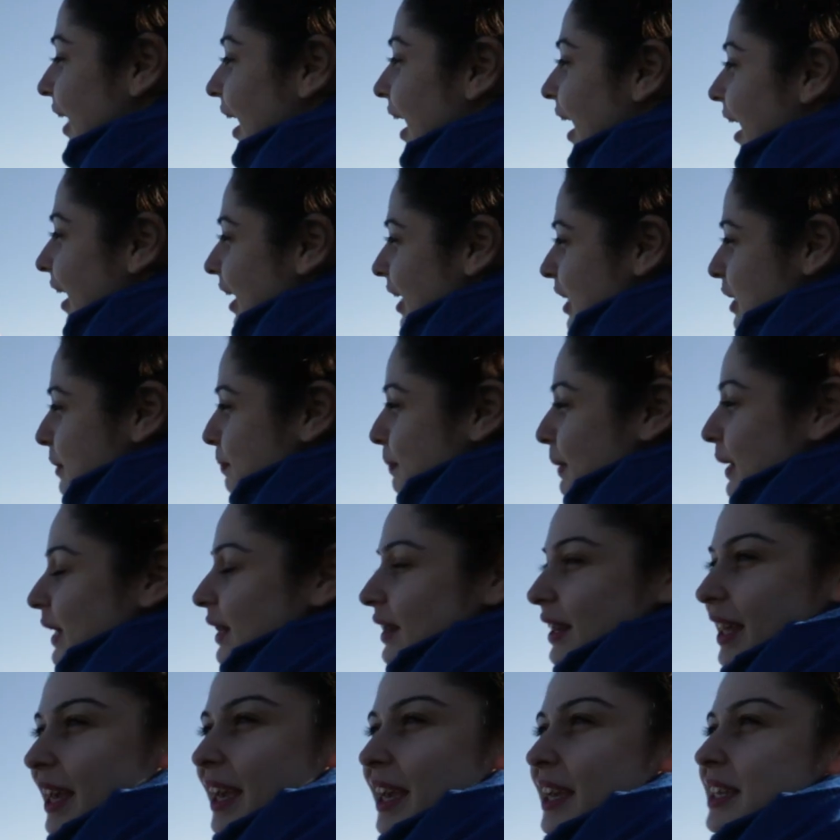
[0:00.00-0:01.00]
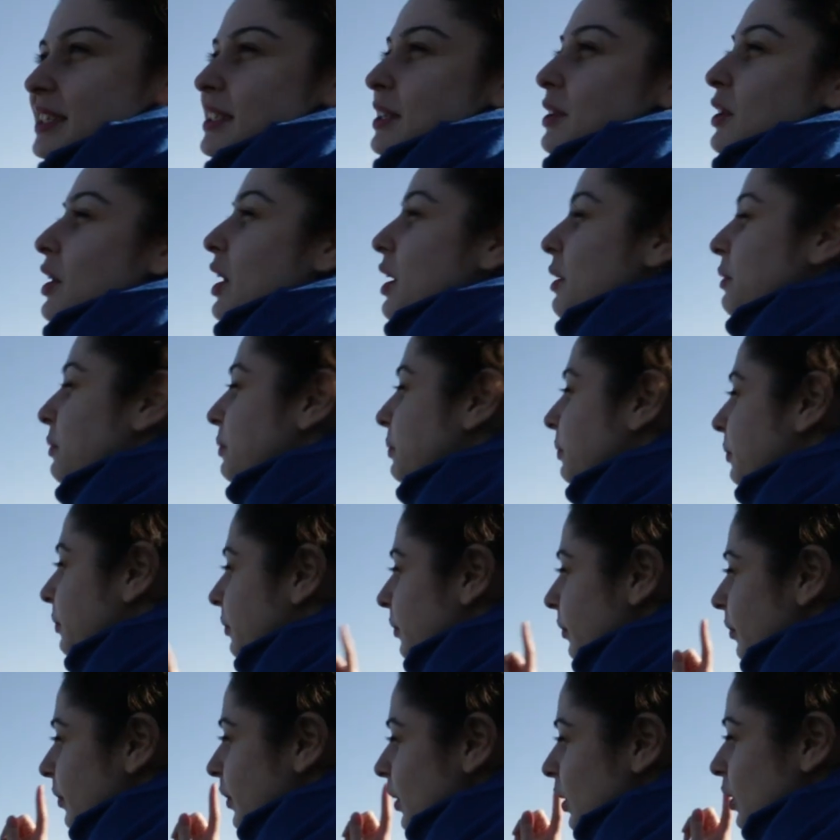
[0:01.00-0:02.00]
The highest peak there is around
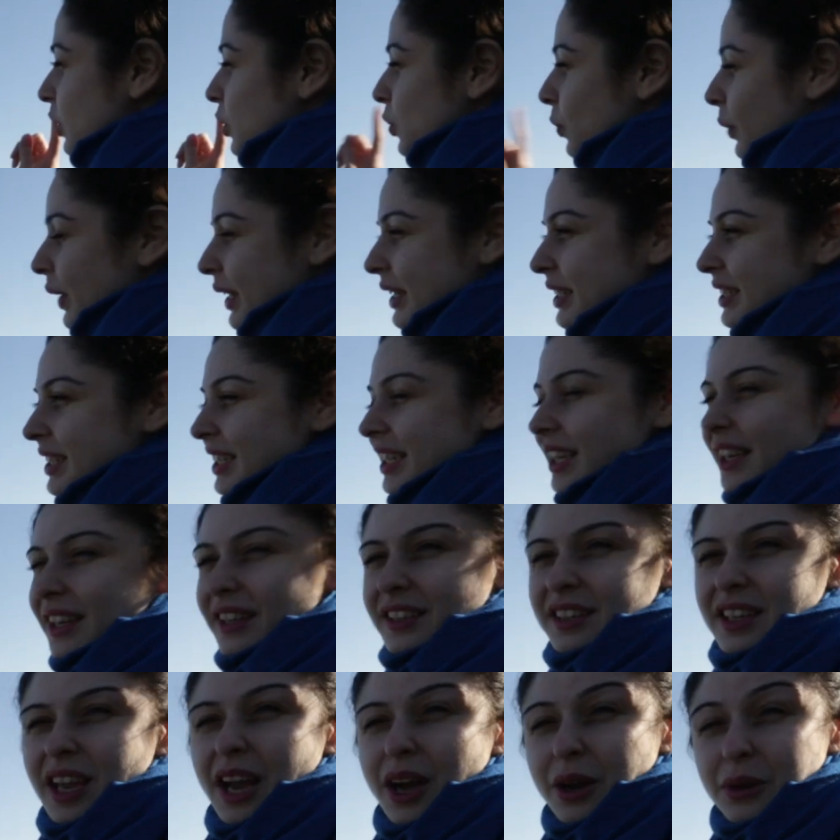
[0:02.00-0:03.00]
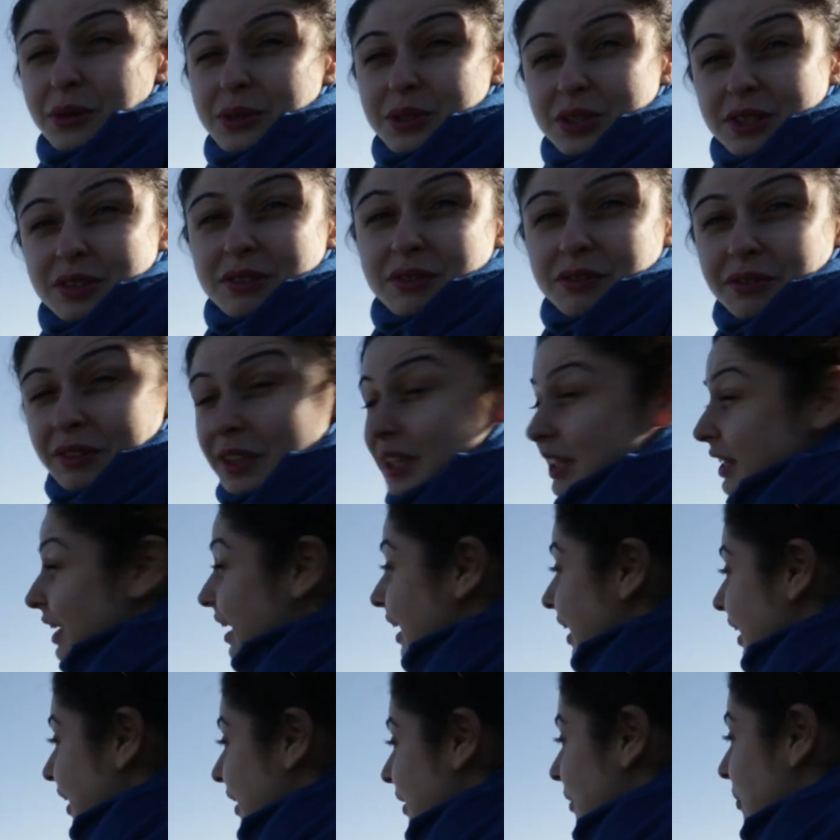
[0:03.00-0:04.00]
28,000 feet
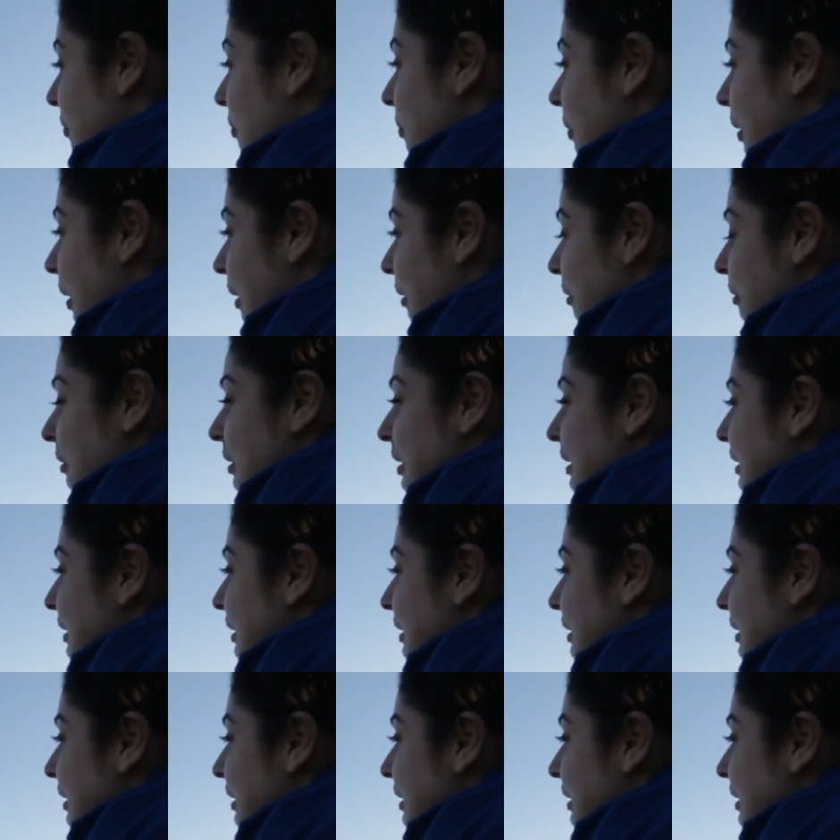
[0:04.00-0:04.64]
high. Wow.